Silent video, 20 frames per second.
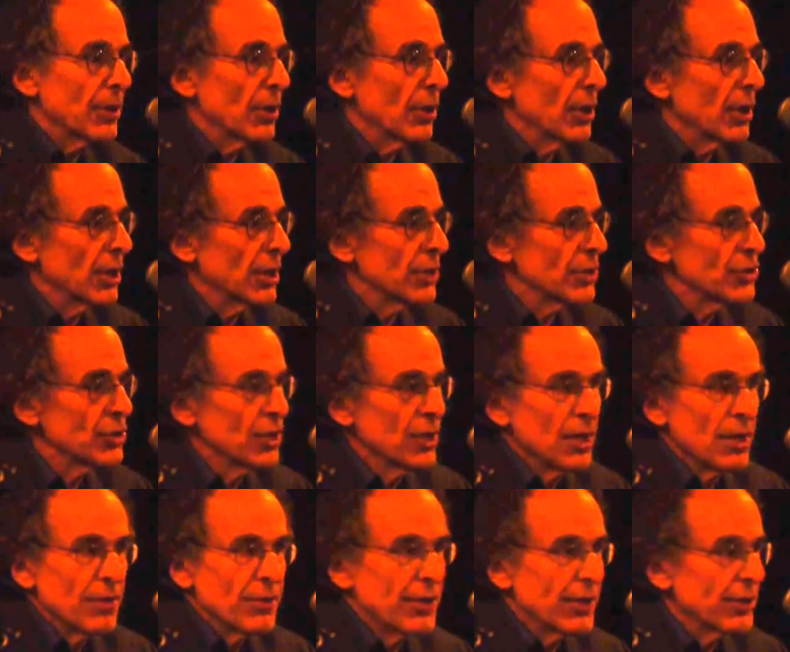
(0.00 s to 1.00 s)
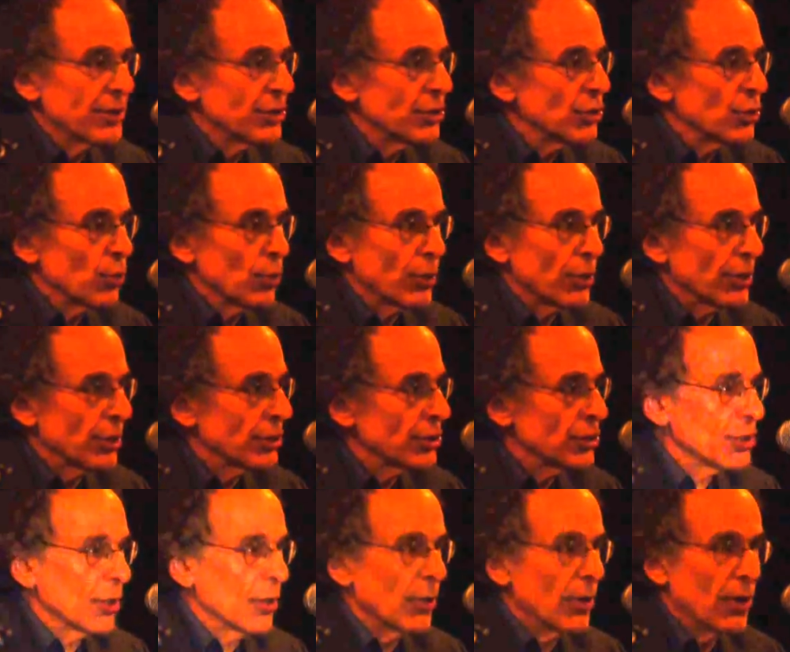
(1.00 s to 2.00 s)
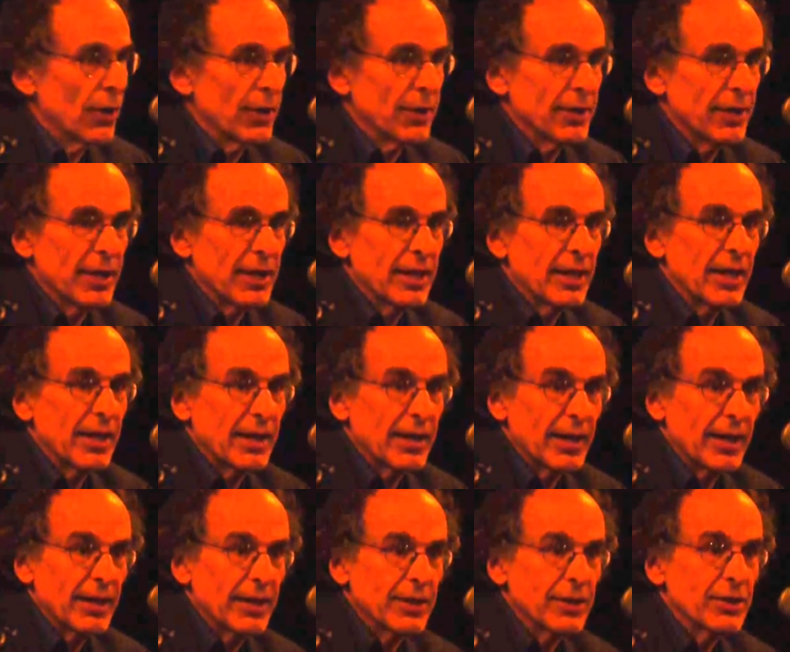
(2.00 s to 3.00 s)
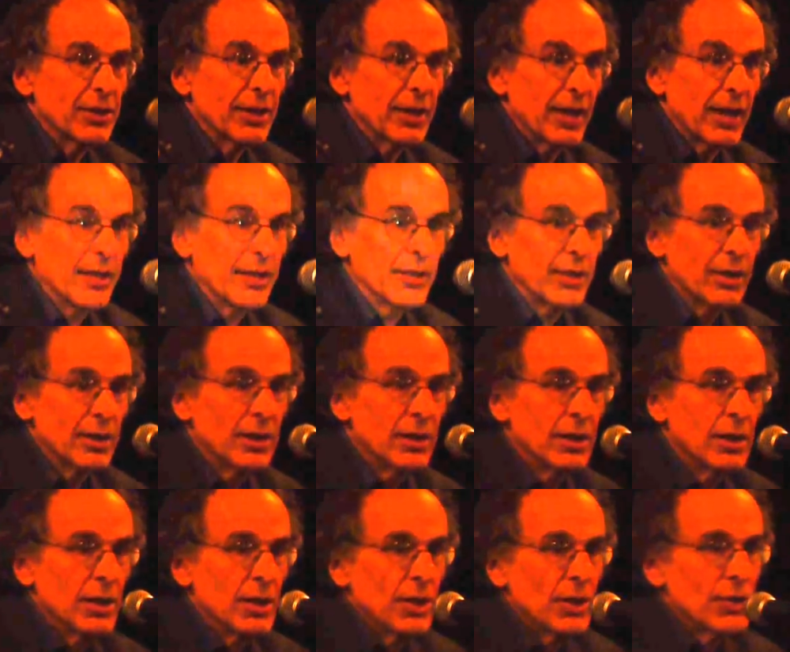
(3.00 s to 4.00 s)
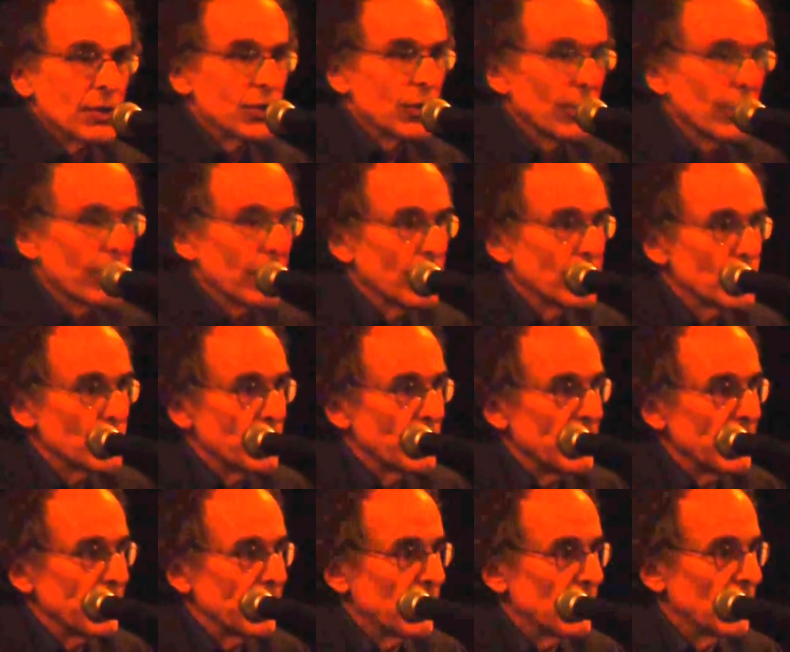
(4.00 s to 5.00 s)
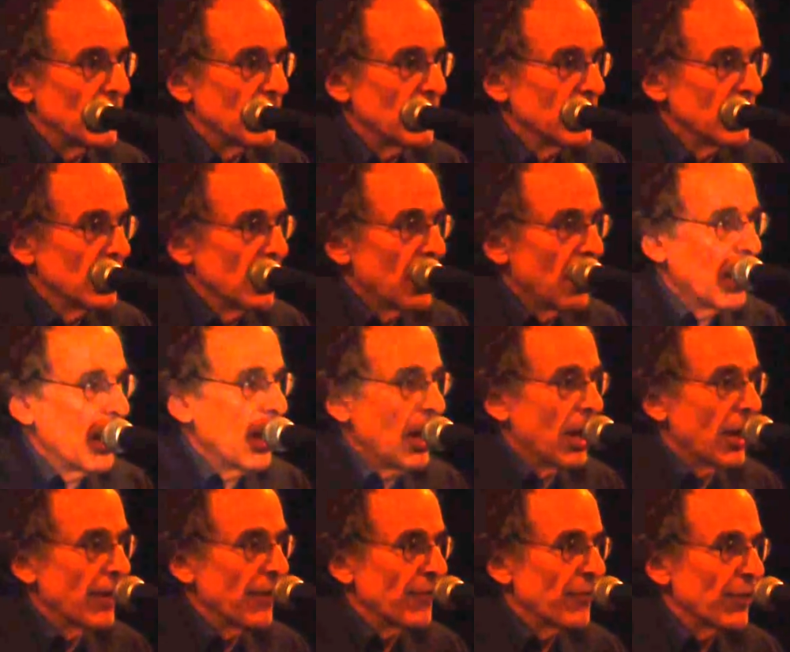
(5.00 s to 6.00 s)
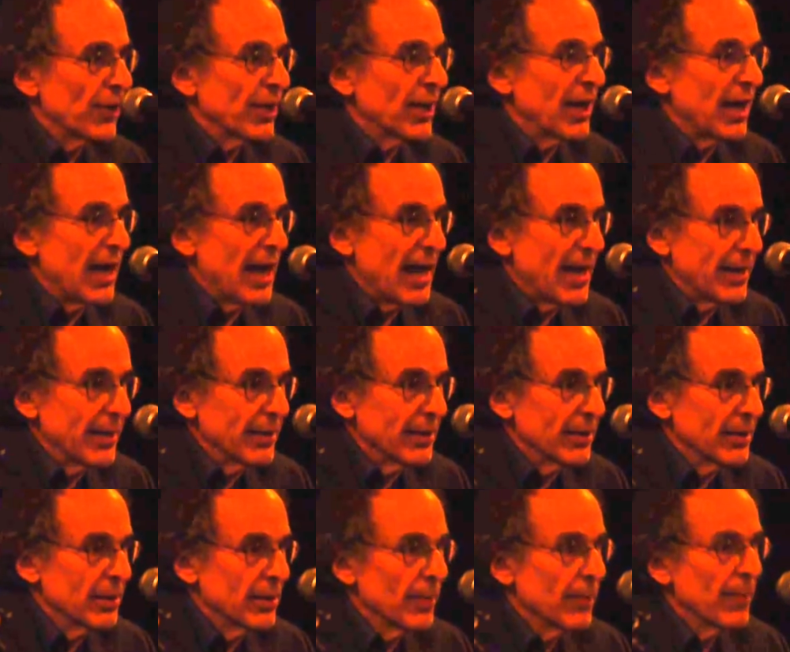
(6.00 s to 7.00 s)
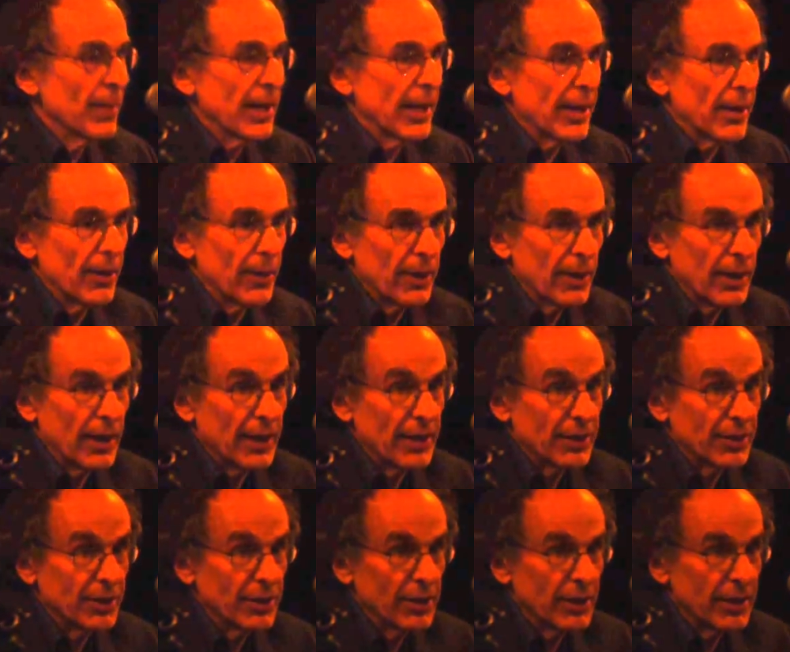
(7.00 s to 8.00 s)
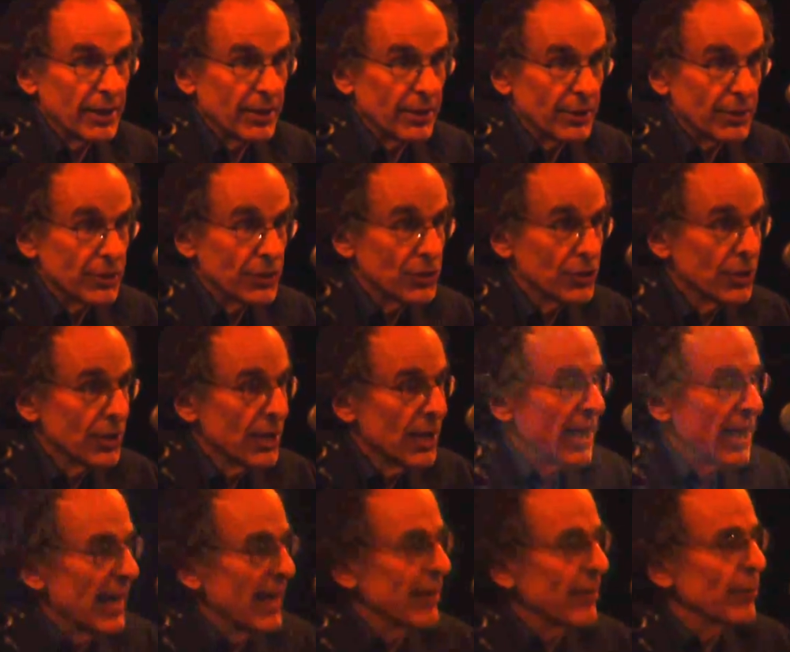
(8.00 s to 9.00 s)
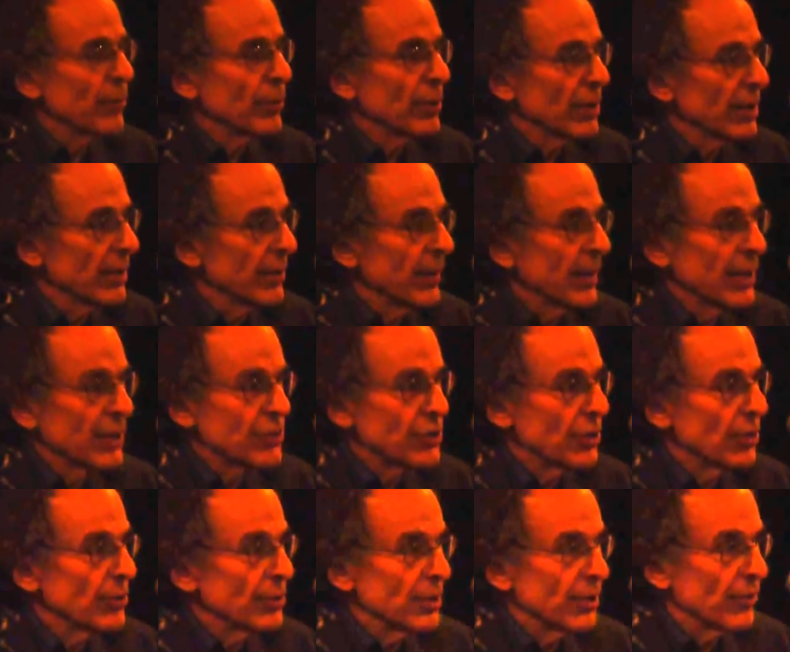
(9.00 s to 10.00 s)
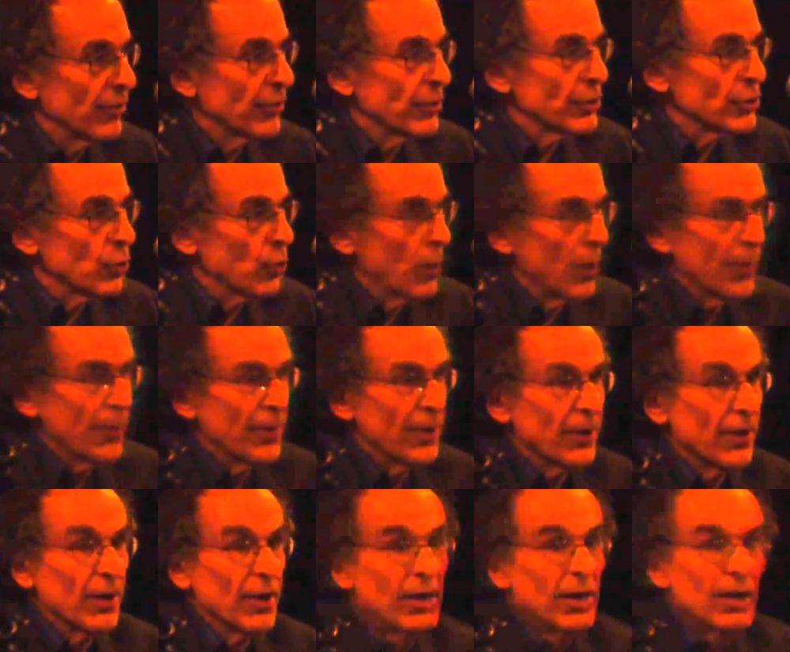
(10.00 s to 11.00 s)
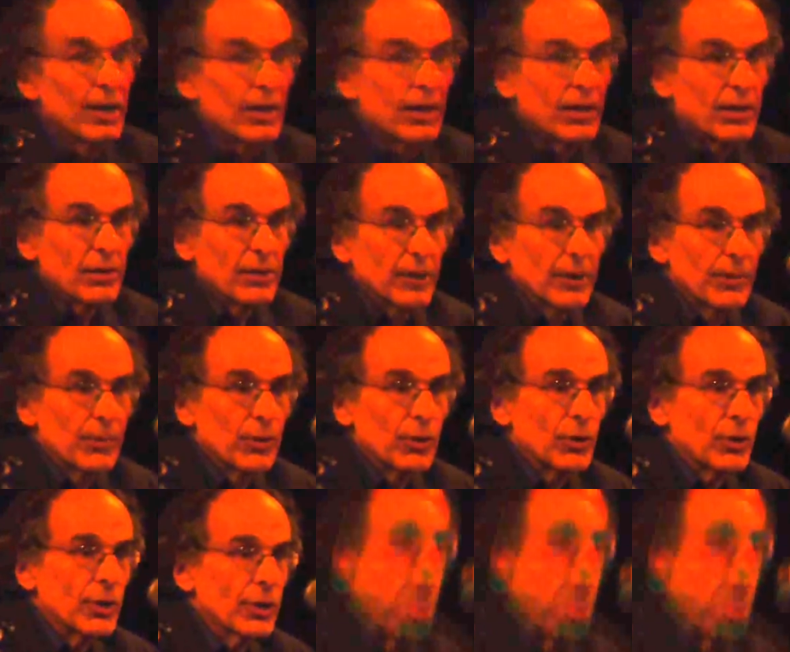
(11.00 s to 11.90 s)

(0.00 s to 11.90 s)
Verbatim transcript: because they're just working so hard they can't get it together. So those people are forgotten by our elected leaders. And it really makes no difference what their liberal